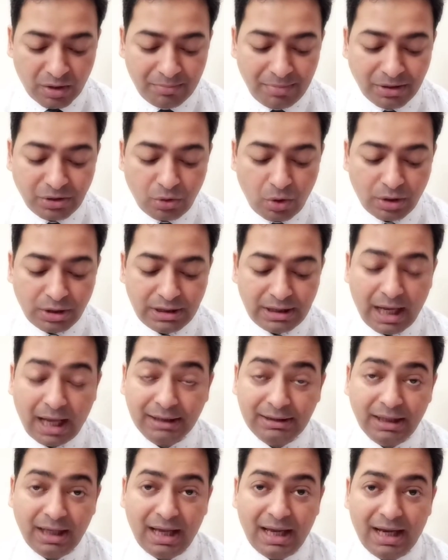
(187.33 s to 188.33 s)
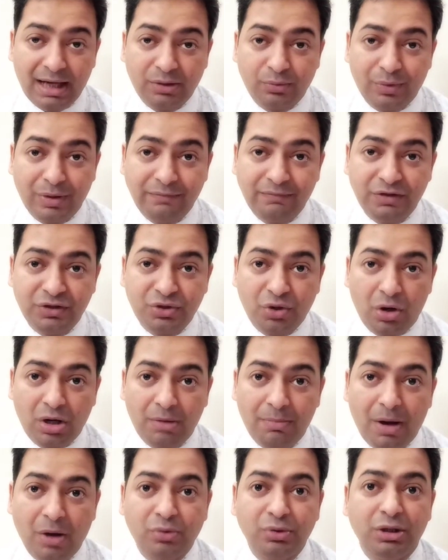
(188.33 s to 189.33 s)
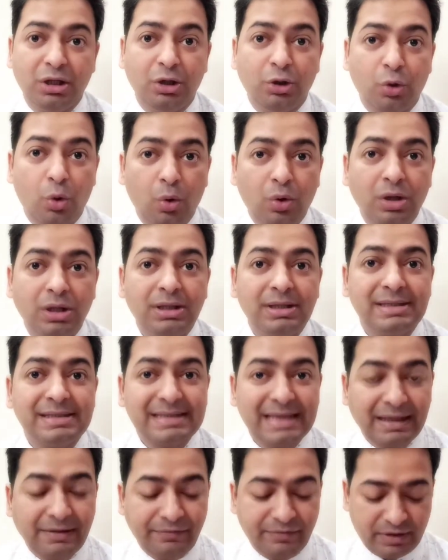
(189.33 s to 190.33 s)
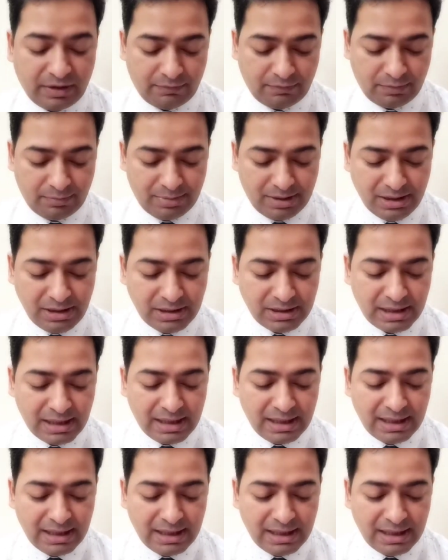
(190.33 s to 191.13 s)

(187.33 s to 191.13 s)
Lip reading: But on the other hand, when we talk about the local self-government,